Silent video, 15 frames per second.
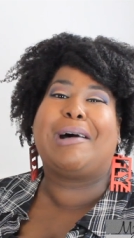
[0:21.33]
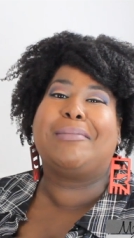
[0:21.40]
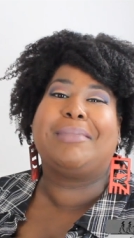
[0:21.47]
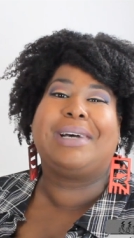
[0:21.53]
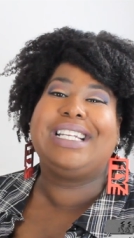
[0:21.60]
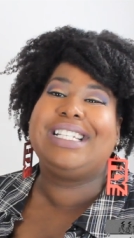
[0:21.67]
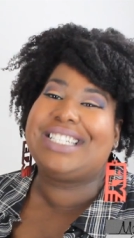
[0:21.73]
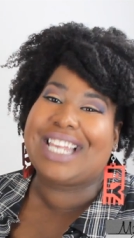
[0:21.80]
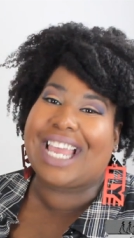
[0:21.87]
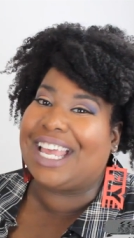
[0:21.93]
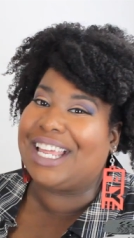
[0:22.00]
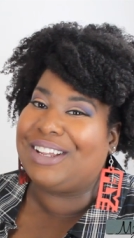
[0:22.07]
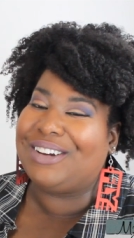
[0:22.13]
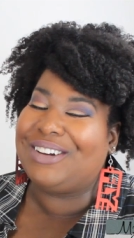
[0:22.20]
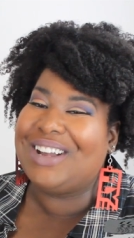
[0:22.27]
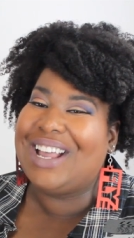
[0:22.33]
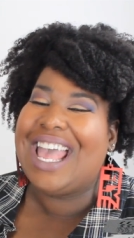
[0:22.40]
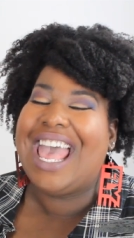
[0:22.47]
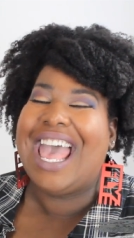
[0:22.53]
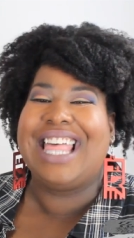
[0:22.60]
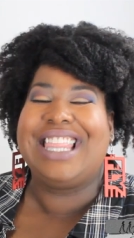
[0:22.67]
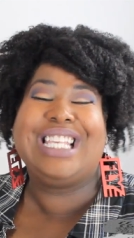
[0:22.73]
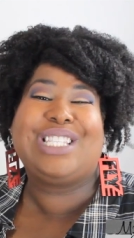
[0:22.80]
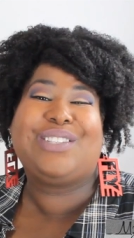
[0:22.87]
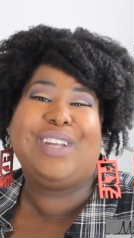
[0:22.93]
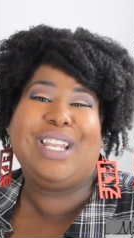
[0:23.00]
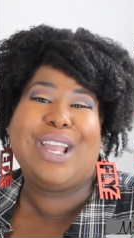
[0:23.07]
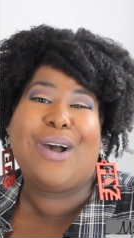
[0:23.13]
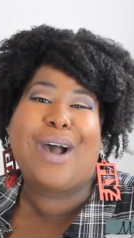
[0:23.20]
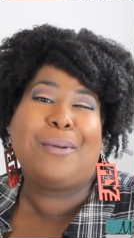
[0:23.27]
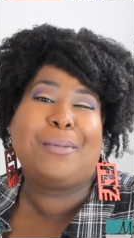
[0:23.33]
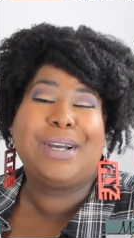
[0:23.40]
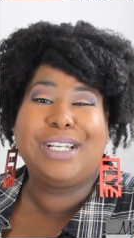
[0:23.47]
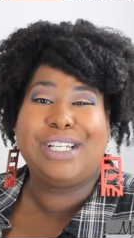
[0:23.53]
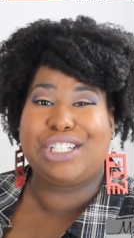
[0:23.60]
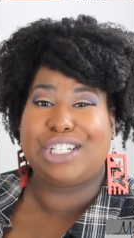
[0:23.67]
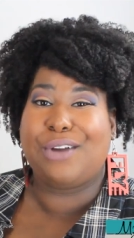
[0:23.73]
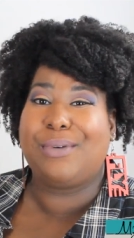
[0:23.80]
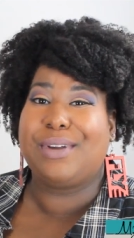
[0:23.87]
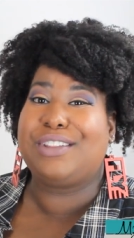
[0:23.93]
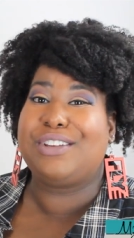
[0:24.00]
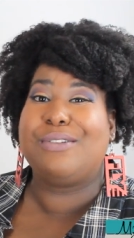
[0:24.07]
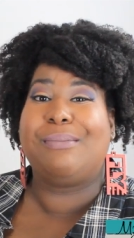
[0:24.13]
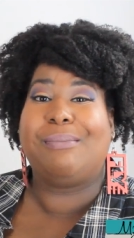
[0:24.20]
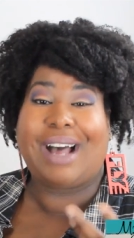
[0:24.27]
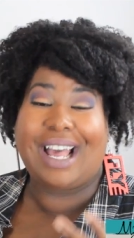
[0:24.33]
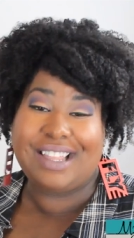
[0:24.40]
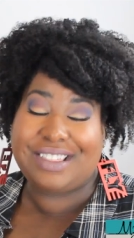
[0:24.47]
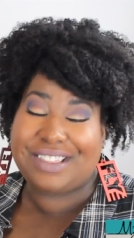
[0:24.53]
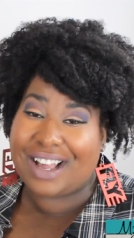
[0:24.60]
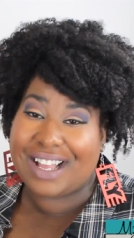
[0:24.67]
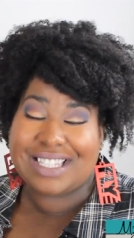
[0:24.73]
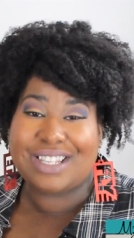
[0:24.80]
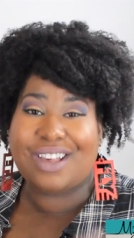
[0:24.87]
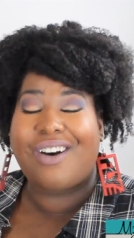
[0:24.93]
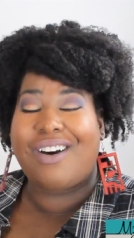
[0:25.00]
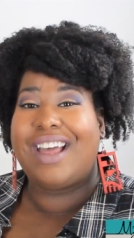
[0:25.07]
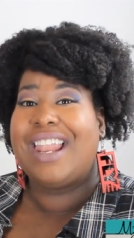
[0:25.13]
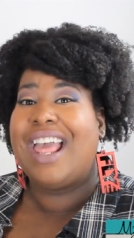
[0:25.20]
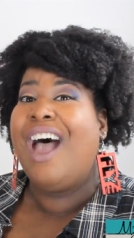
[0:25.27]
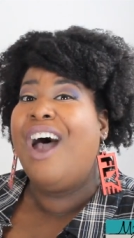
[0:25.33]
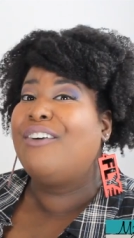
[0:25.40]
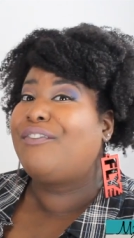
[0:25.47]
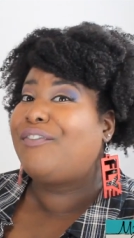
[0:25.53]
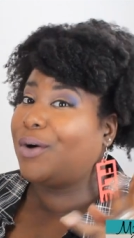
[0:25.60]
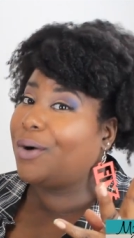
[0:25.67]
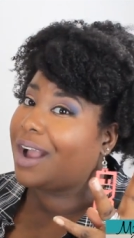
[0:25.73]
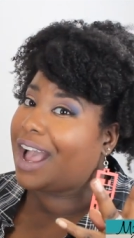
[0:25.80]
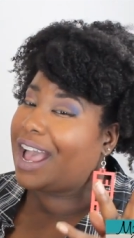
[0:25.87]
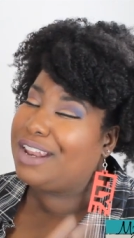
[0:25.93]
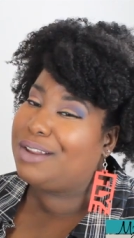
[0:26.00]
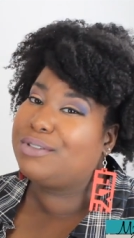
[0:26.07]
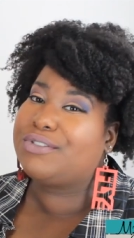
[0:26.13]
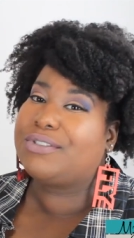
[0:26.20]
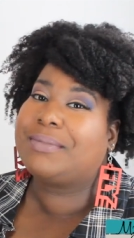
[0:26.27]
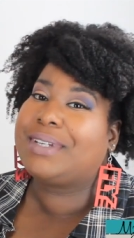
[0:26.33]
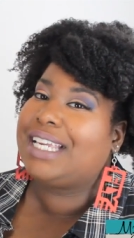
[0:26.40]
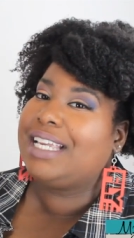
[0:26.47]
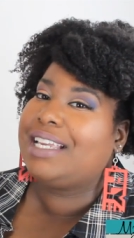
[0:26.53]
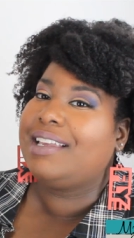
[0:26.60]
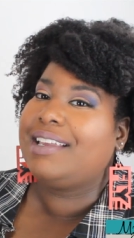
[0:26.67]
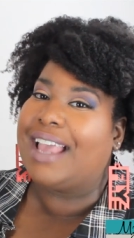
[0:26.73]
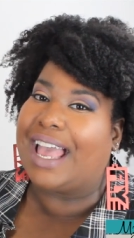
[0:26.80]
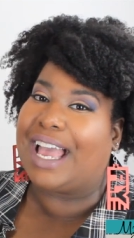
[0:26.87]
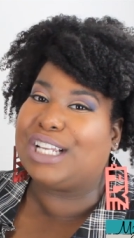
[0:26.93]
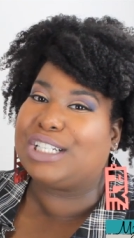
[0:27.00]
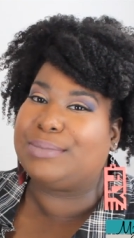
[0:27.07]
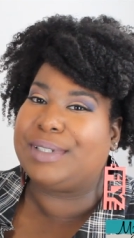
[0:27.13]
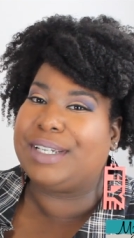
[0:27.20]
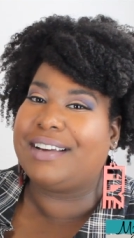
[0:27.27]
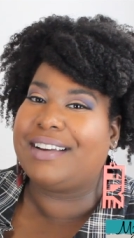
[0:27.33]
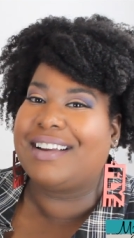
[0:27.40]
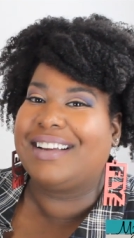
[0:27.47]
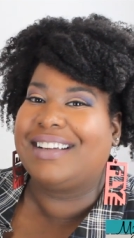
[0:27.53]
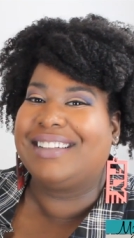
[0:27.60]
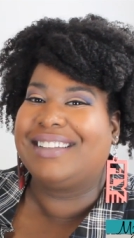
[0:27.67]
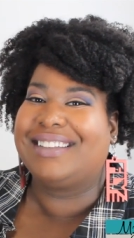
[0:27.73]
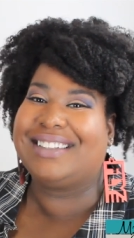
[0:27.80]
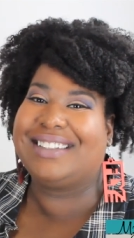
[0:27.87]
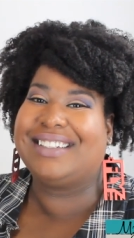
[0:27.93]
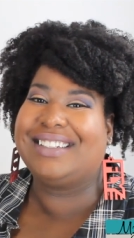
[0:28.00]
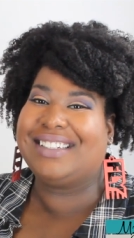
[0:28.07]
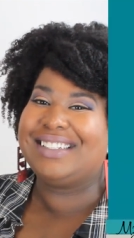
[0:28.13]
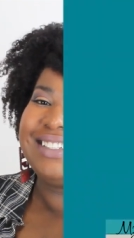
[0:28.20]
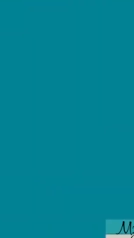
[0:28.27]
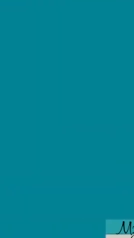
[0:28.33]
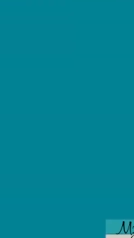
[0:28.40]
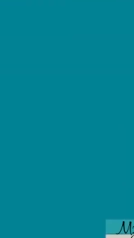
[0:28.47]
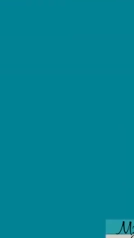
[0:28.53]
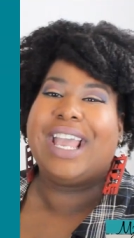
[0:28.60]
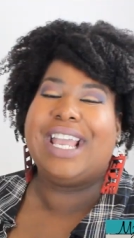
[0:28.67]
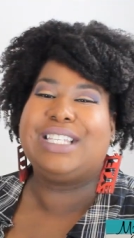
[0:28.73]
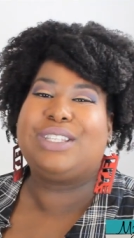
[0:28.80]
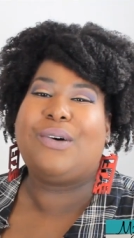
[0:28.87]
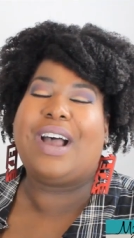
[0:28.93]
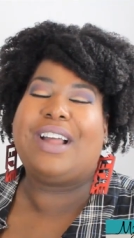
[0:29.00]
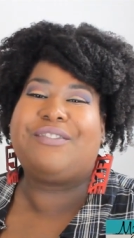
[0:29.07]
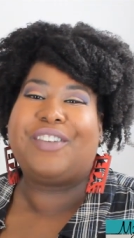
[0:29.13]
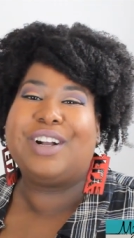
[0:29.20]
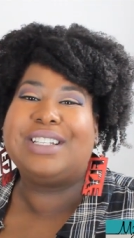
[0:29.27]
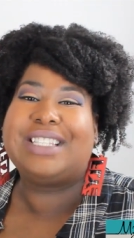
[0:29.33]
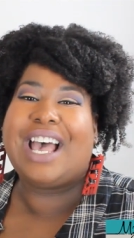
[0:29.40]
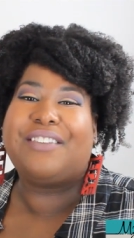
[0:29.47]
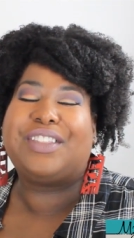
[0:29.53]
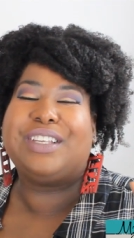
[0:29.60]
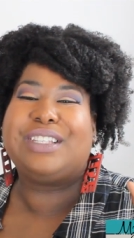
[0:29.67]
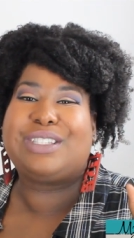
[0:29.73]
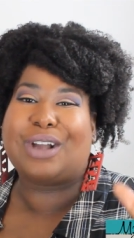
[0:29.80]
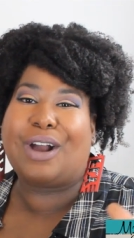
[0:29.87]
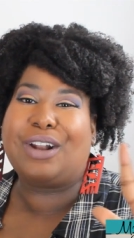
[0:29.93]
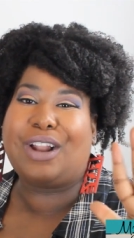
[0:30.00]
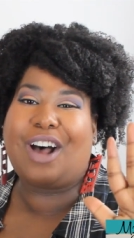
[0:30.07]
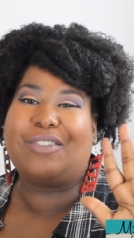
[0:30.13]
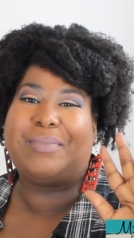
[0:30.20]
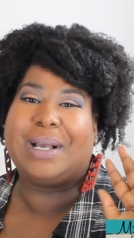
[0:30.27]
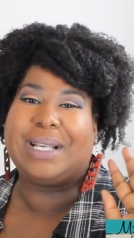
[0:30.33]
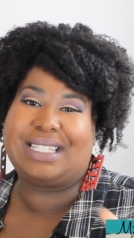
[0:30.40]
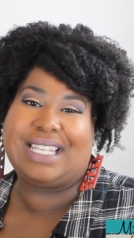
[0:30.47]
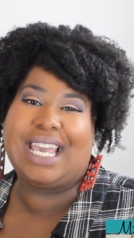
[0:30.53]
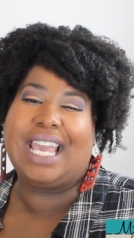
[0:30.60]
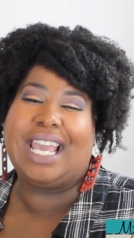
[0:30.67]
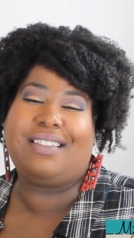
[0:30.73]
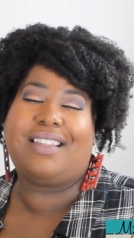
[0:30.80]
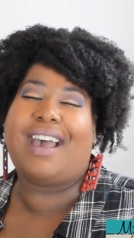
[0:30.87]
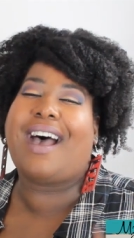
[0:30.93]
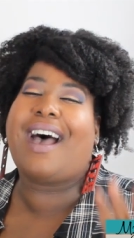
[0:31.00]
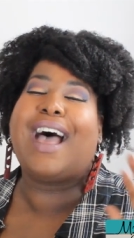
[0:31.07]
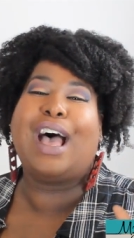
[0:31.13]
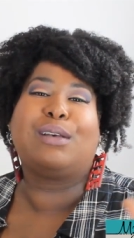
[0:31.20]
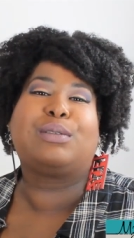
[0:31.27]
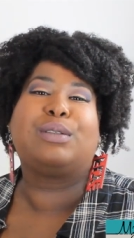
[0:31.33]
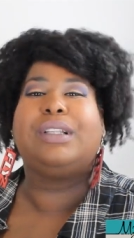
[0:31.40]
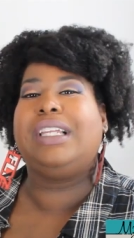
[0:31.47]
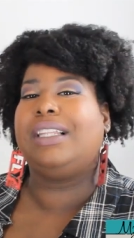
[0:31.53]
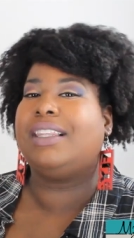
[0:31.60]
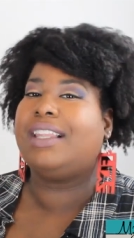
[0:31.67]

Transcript: on my channel. In this video, I'm going to share with you my thoughts on four items from Kinky Kashmere. Okay, so I first have to start off by saying that I absolutely